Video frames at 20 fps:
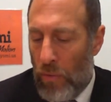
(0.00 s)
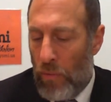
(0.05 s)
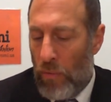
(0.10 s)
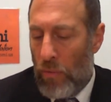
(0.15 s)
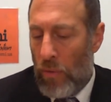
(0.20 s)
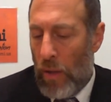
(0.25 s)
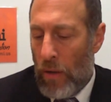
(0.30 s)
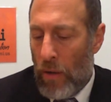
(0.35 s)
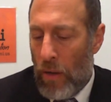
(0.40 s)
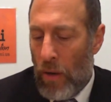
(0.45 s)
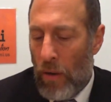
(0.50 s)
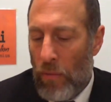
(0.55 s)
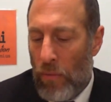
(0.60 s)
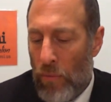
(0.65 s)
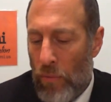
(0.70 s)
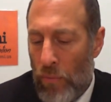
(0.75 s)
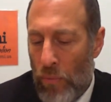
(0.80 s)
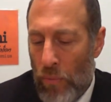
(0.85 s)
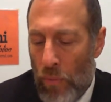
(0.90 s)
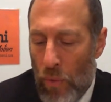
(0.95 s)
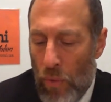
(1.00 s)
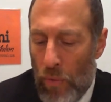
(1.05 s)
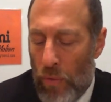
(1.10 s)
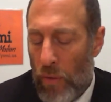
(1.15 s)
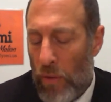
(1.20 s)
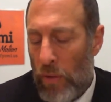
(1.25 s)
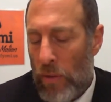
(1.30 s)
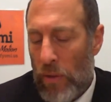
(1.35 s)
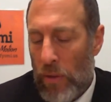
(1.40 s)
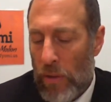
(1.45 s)
like
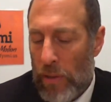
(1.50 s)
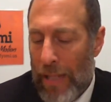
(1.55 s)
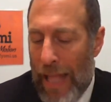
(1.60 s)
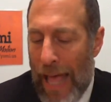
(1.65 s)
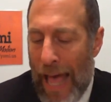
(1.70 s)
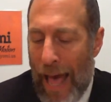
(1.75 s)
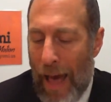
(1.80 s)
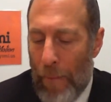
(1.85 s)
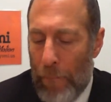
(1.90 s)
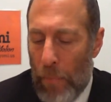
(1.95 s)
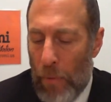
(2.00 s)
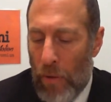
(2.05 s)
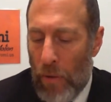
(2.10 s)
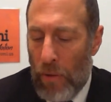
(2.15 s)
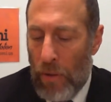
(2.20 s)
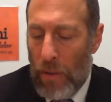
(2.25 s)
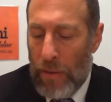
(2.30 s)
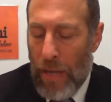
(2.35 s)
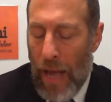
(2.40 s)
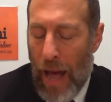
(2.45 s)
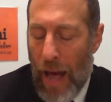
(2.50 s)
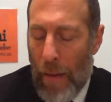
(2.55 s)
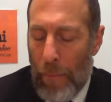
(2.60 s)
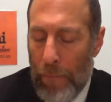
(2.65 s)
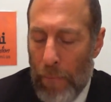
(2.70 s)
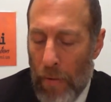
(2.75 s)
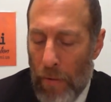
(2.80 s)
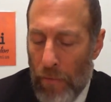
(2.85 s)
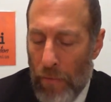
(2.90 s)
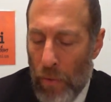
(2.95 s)
root slab on the
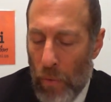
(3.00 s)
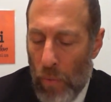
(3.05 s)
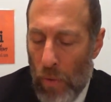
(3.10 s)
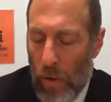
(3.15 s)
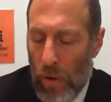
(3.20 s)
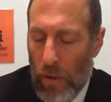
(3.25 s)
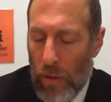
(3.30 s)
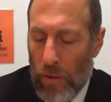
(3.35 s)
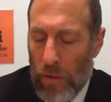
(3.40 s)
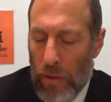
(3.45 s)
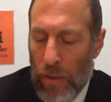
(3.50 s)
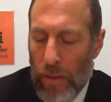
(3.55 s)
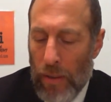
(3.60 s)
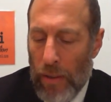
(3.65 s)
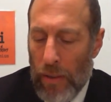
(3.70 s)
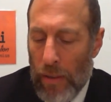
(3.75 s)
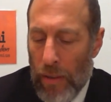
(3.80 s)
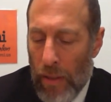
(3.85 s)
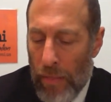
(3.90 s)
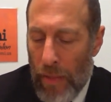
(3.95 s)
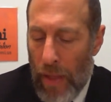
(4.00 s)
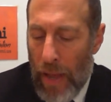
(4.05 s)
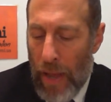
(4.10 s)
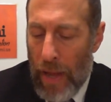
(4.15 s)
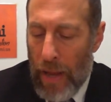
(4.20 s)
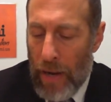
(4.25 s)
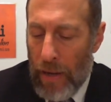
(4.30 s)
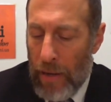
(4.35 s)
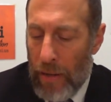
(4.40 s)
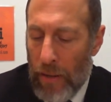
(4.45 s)
top of the walls,
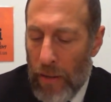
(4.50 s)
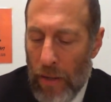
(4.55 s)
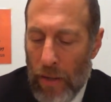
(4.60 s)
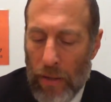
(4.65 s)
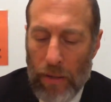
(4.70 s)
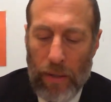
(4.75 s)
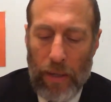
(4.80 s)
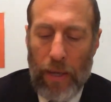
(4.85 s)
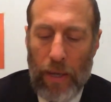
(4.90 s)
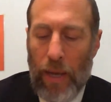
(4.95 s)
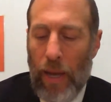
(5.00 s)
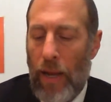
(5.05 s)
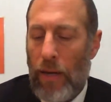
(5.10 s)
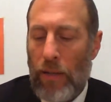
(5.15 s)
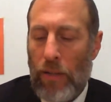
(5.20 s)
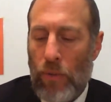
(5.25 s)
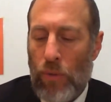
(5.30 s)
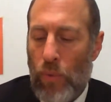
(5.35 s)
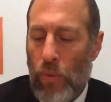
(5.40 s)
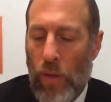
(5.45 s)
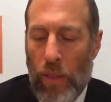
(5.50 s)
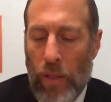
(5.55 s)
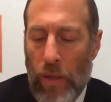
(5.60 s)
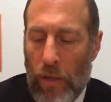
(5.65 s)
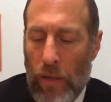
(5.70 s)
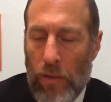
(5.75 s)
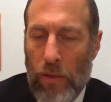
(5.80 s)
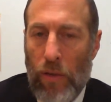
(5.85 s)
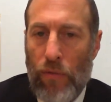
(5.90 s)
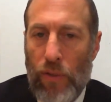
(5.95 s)
then it can't, just with a
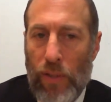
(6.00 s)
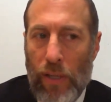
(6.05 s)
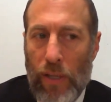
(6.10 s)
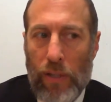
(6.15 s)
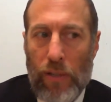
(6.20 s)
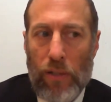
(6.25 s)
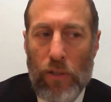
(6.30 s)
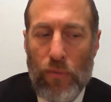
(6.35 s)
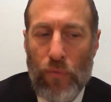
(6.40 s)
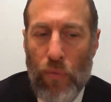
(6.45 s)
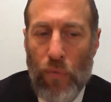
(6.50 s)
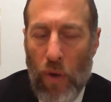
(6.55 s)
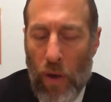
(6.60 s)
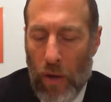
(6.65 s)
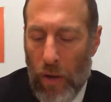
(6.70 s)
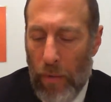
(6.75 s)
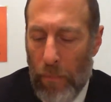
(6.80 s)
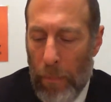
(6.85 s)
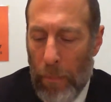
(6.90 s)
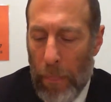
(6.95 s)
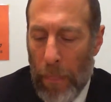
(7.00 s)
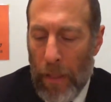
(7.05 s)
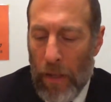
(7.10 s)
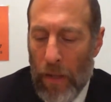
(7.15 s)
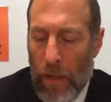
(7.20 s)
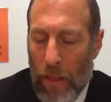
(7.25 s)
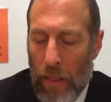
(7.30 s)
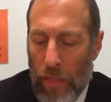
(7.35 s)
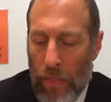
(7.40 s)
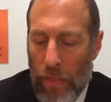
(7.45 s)
thickness of 6 fucking
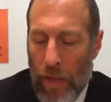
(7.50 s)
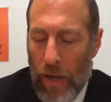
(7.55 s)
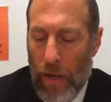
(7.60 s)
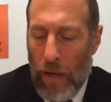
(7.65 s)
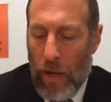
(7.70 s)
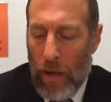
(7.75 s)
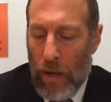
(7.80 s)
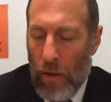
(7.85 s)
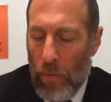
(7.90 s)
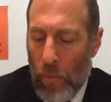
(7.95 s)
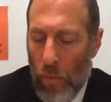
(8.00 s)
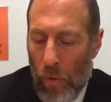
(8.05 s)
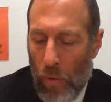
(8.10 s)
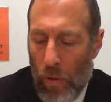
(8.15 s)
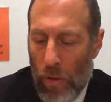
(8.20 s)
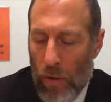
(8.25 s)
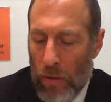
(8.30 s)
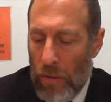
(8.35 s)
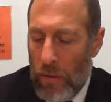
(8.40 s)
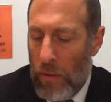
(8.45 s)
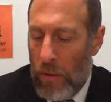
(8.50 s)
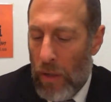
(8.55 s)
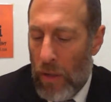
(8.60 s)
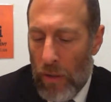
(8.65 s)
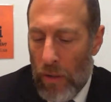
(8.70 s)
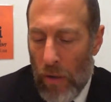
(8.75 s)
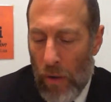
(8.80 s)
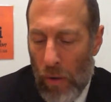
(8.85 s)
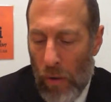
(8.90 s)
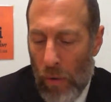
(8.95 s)
thick walls,
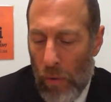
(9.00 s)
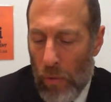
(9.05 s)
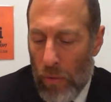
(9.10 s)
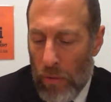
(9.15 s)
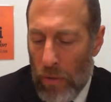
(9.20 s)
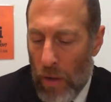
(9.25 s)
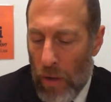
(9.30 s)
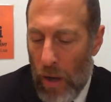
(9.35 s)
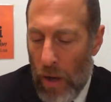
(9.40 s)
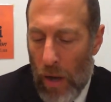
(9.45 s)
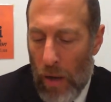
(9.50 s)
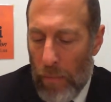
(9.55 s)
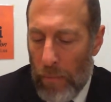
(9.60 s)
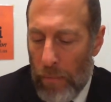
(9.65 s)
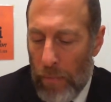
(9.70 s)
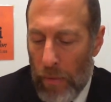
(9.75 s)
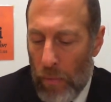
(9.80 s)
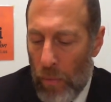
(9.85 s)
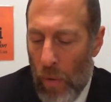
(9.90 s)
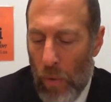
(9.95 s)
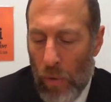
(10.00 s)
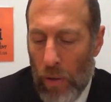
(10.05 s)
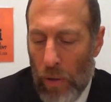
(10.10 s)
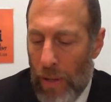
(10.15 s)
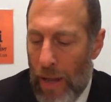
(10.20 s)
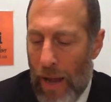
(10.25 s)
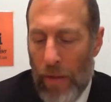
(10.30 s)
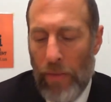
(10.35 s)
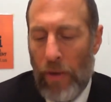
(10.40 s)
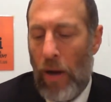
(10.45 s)
doesn't hold up. It won't
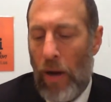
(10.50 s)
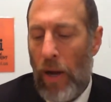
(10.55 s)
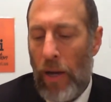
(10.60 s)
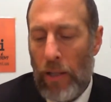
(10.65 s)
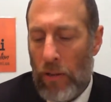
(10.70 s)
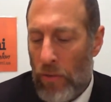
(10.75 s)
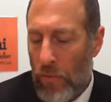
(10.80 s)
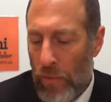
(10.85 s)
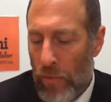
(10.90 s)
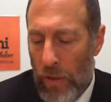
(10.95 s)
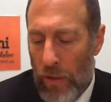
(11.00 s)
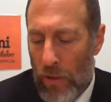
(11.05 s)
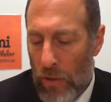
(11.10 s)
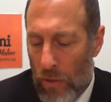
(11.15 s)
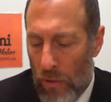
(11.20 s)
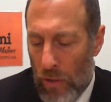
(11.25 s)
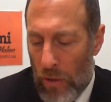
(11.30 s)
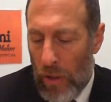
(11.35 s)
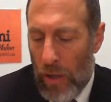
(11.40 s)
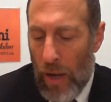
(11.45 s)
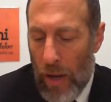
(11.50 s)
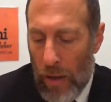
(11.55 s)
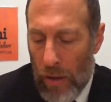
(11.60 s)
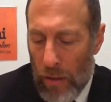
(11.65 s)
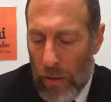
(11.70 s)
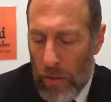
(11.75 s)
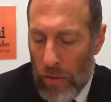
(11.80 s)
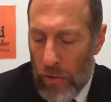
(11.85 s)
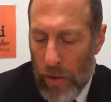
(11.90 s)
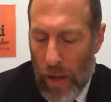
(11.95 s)
allow the height to reach 30
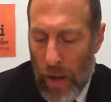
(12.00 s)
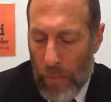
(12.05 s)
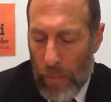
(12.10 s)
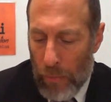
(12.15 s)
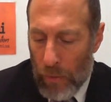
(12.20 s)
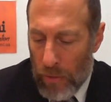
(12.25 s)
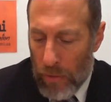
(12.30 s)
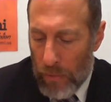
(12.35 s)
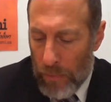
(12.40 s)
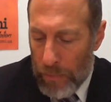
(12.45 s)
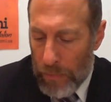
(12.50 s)
amos.